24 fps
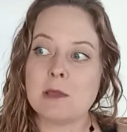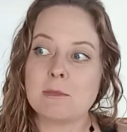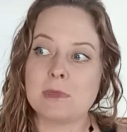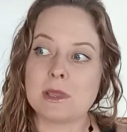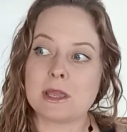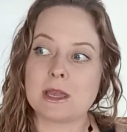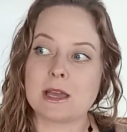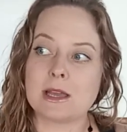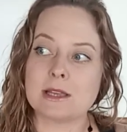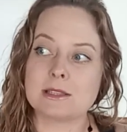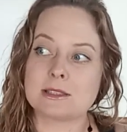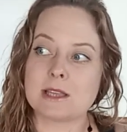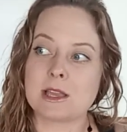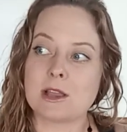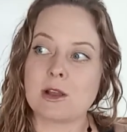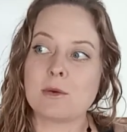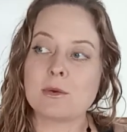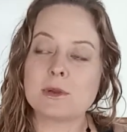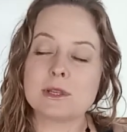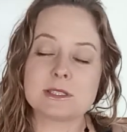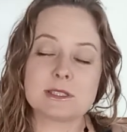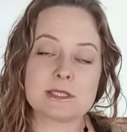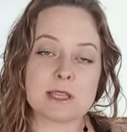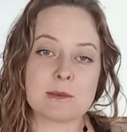Because I
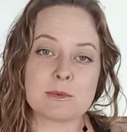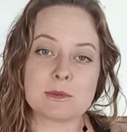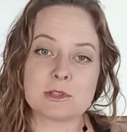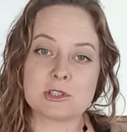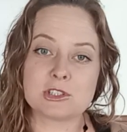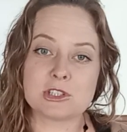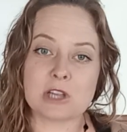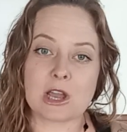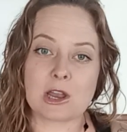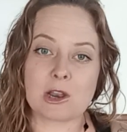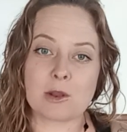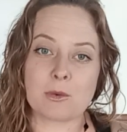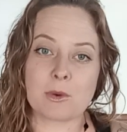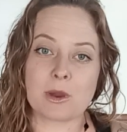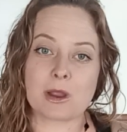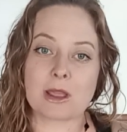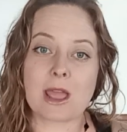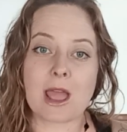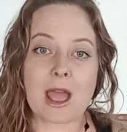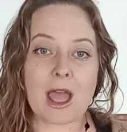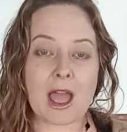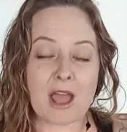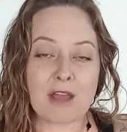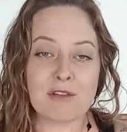always say with shadow
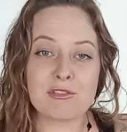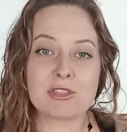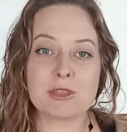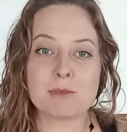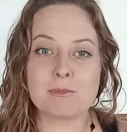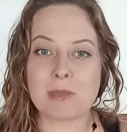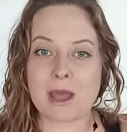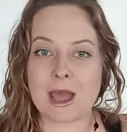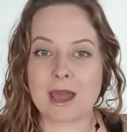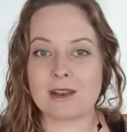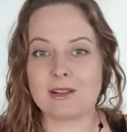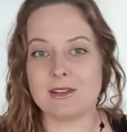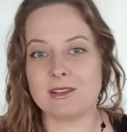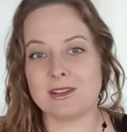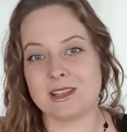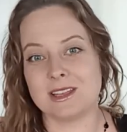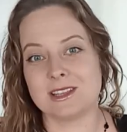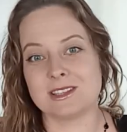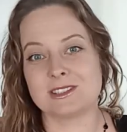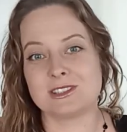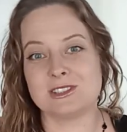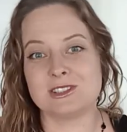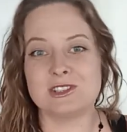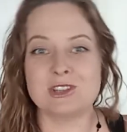work, half the battle
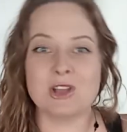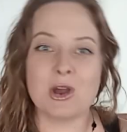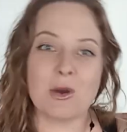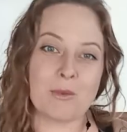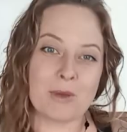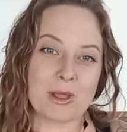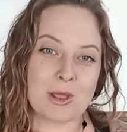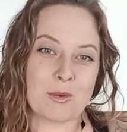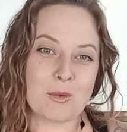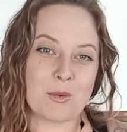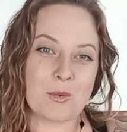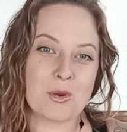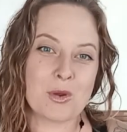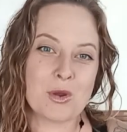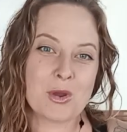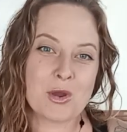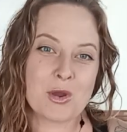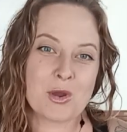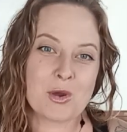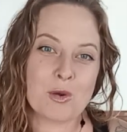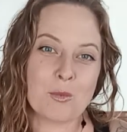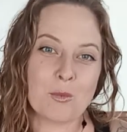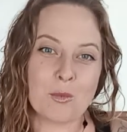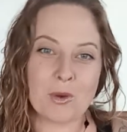is knowing
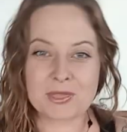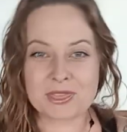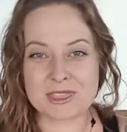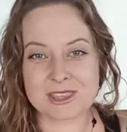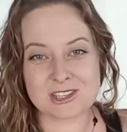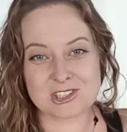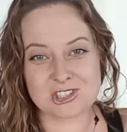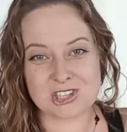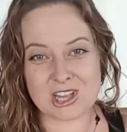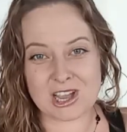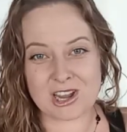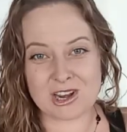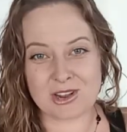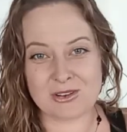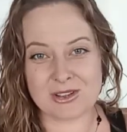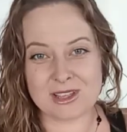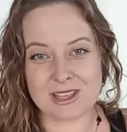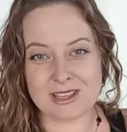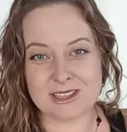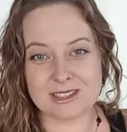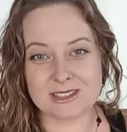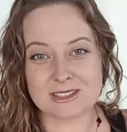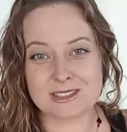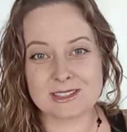what the shadow
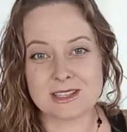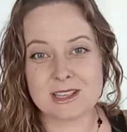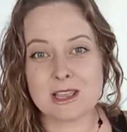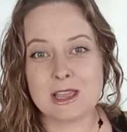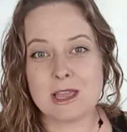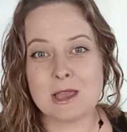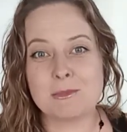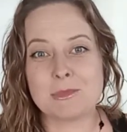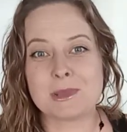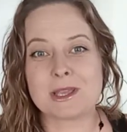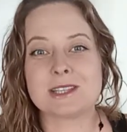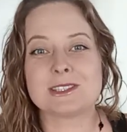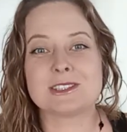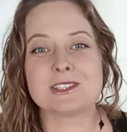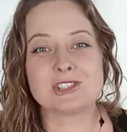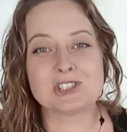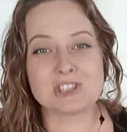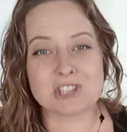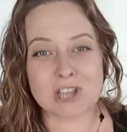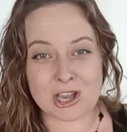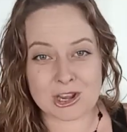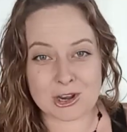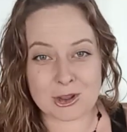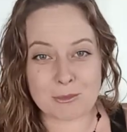is, because the
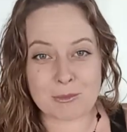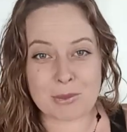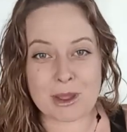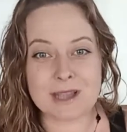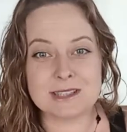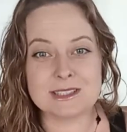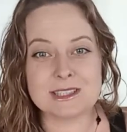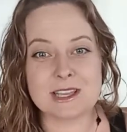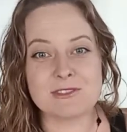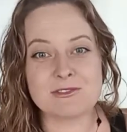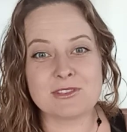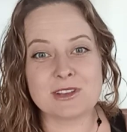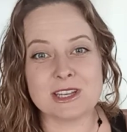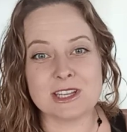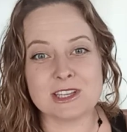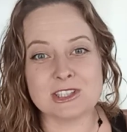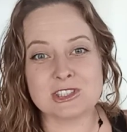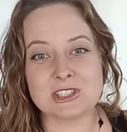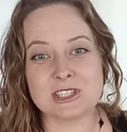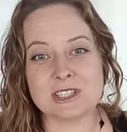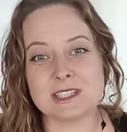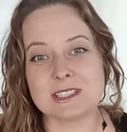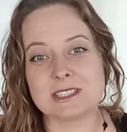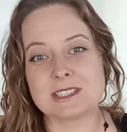shadow by
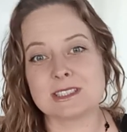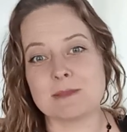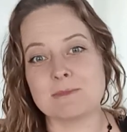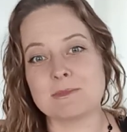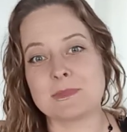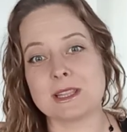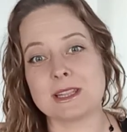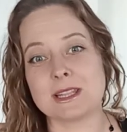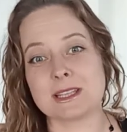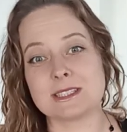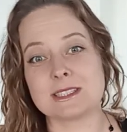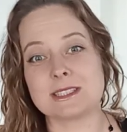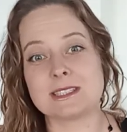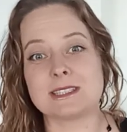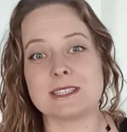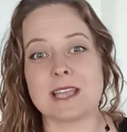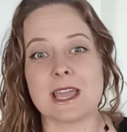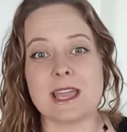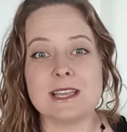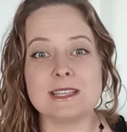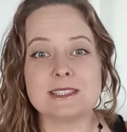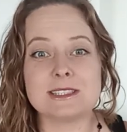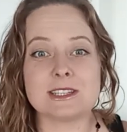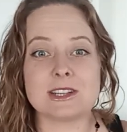definition is something that
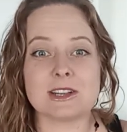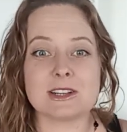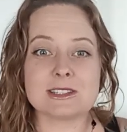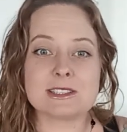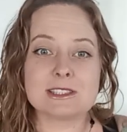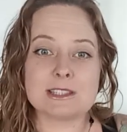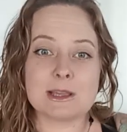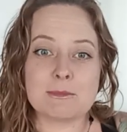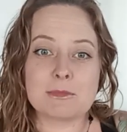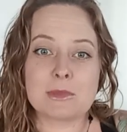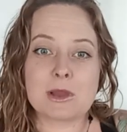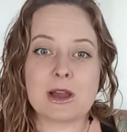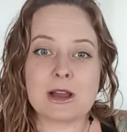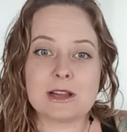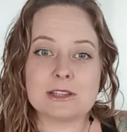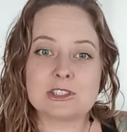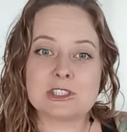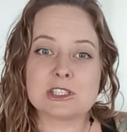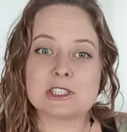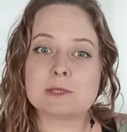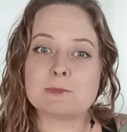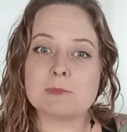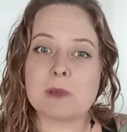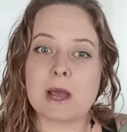stays in our
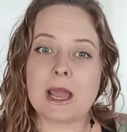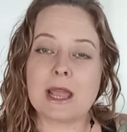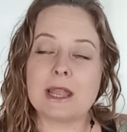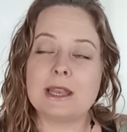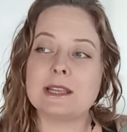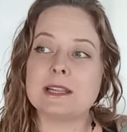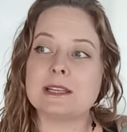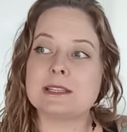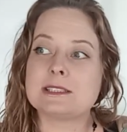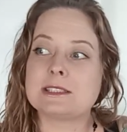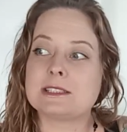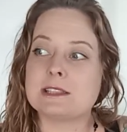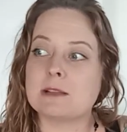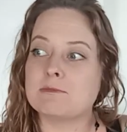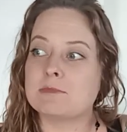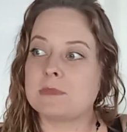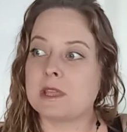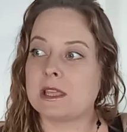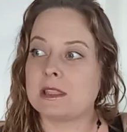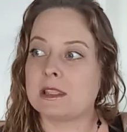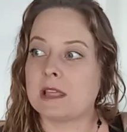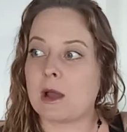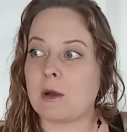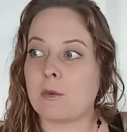subconscious mind. It's
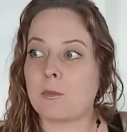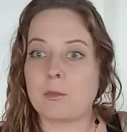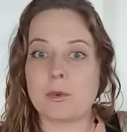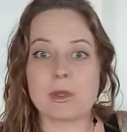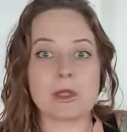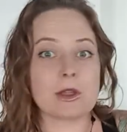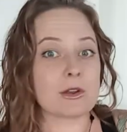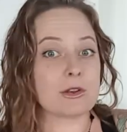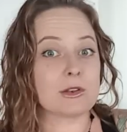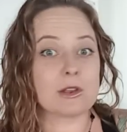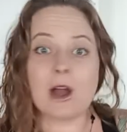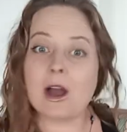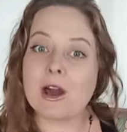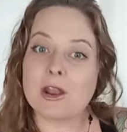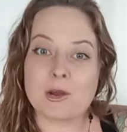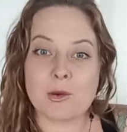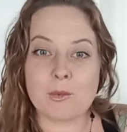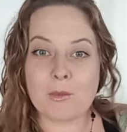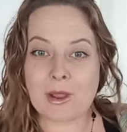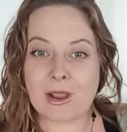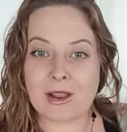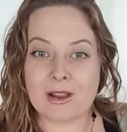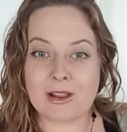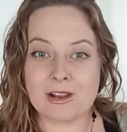something that we are not
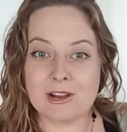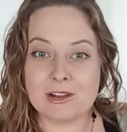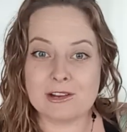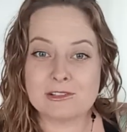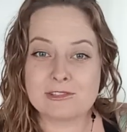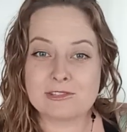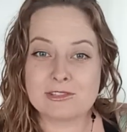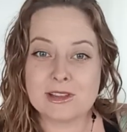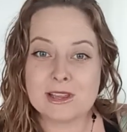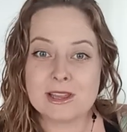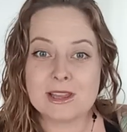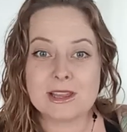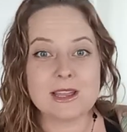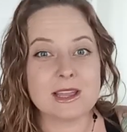aware of.